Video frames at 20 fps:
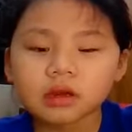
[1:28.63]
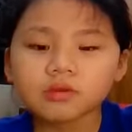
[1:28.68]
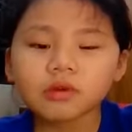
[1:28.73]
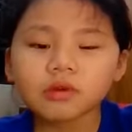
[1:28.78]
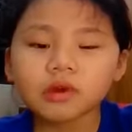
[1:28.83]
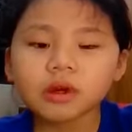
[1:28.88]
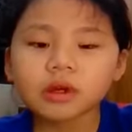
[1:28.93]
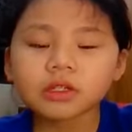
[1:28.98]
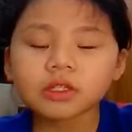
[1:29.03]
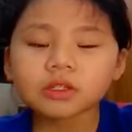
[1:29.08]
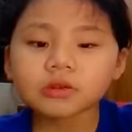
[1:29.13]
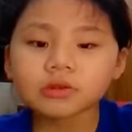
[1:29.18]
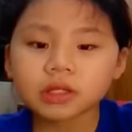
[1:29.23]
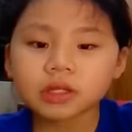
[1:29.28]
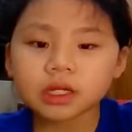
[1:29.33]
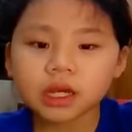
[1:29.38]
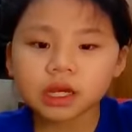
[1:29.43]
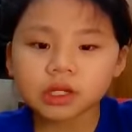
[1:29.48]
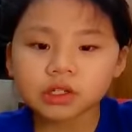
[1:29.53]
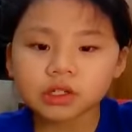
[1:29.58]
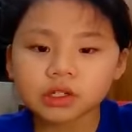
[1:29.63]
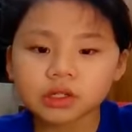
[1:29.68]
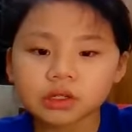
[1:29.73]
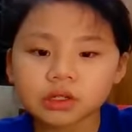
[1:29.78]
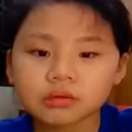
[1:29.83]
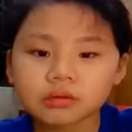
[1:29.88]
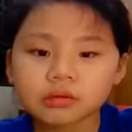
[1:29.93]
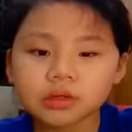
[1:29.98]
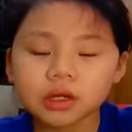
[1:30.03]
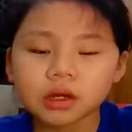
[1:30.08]
In word
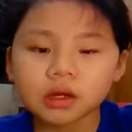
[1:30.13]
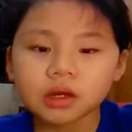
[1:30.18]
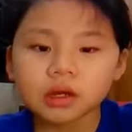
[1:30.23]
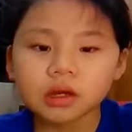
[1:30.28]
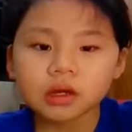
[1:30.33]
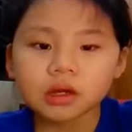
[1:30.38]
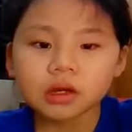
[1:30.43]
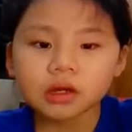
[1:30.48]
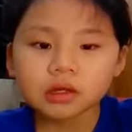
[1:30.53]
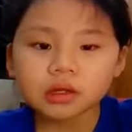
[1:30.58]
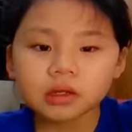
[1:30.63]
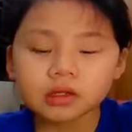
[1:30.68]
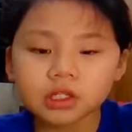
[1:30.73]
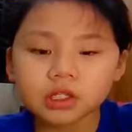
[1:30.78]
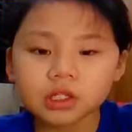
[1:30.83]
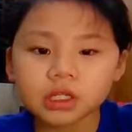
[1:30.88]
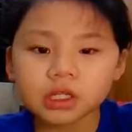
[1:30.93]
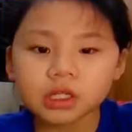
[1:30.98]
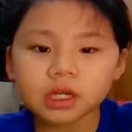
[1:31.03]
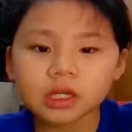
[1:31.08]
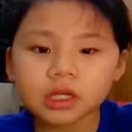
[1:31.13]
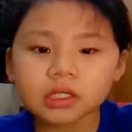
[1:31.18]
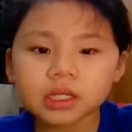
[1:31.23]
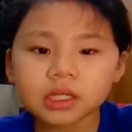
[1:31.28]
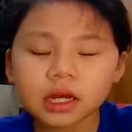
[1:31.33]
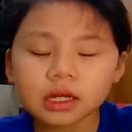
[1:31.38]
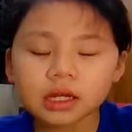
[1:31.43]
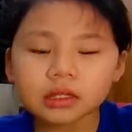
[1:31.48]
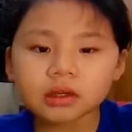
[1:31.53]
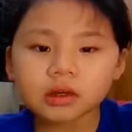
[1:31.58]
association, she
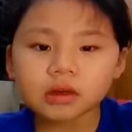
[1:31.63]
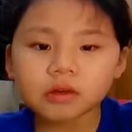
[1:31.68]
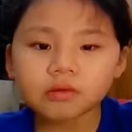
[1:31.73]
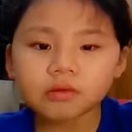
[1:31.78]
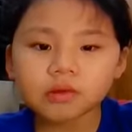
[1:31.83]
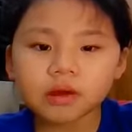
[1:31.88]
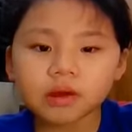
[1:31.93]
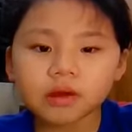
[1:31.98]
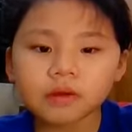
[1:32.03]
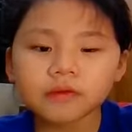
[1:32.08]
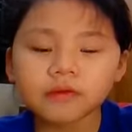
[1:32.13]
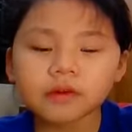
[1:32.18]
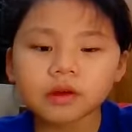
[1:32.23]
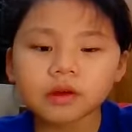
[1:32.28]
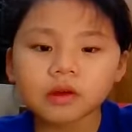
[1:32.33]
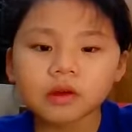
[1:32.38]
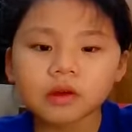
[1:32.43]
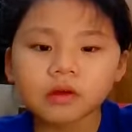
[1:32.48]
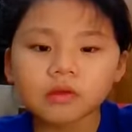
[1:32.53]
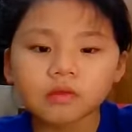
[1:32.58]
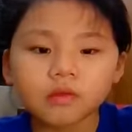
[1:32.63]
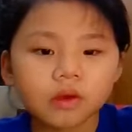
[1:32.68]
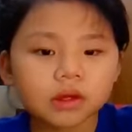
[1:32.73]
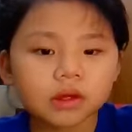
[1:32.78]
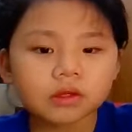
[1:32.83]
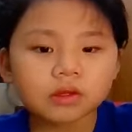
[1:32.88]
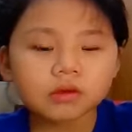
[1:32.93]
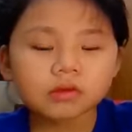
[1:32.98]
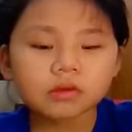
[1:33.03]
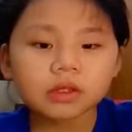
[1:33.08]
started with,
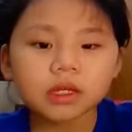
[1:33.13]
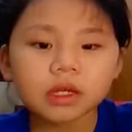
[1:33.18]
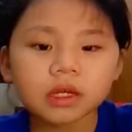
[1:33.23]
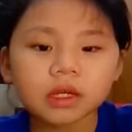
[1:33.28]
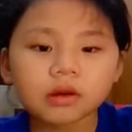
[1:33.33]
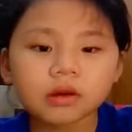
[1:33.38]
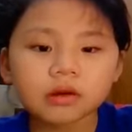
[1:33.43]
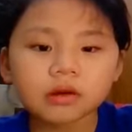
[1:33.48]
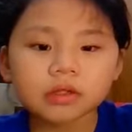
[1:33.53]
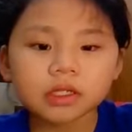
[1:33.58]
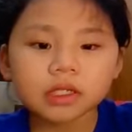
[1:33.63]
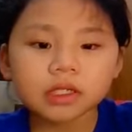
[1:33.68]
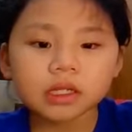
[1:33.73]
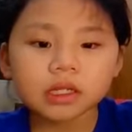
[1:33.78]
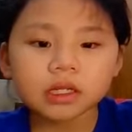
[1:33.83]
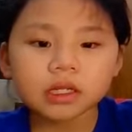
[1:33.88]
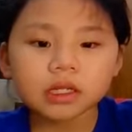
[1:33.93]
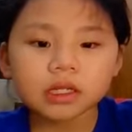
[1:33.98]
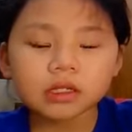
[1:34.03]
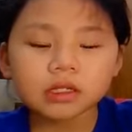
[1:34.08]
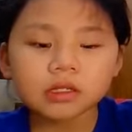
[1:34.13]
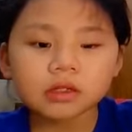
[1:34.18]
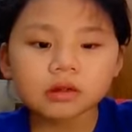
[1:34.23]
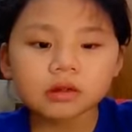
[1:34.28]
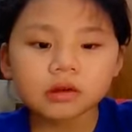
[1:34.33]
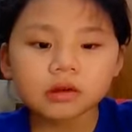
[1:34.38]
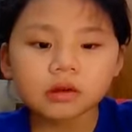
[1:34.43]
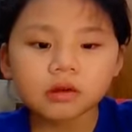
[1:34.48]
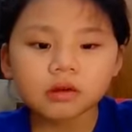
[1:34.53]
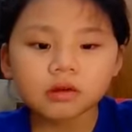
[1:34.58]
when you think of series,
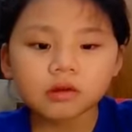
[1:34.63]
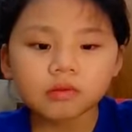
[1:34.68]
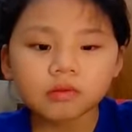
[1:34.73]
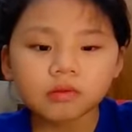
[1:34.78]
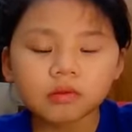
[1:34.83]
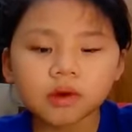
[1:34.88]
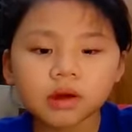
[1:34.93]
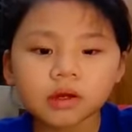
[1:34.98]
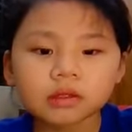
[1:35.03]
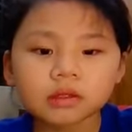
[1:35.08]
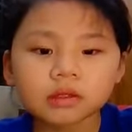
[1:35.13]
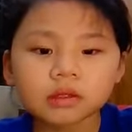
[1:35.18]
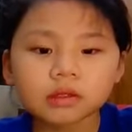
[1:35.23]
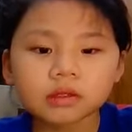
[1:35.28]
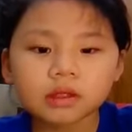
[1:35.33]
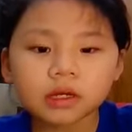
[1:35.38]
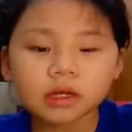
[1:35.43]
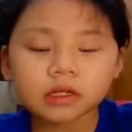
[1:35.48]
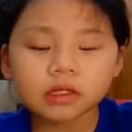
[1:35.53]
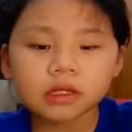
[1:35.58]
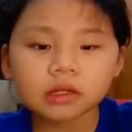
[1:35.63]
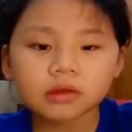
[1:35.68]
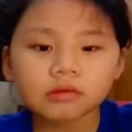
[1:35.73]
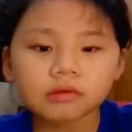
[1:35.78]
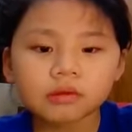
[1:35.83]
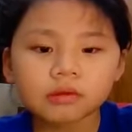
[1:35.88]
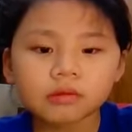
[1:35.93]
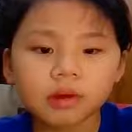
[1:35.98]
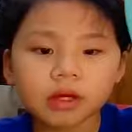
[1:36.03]
what does it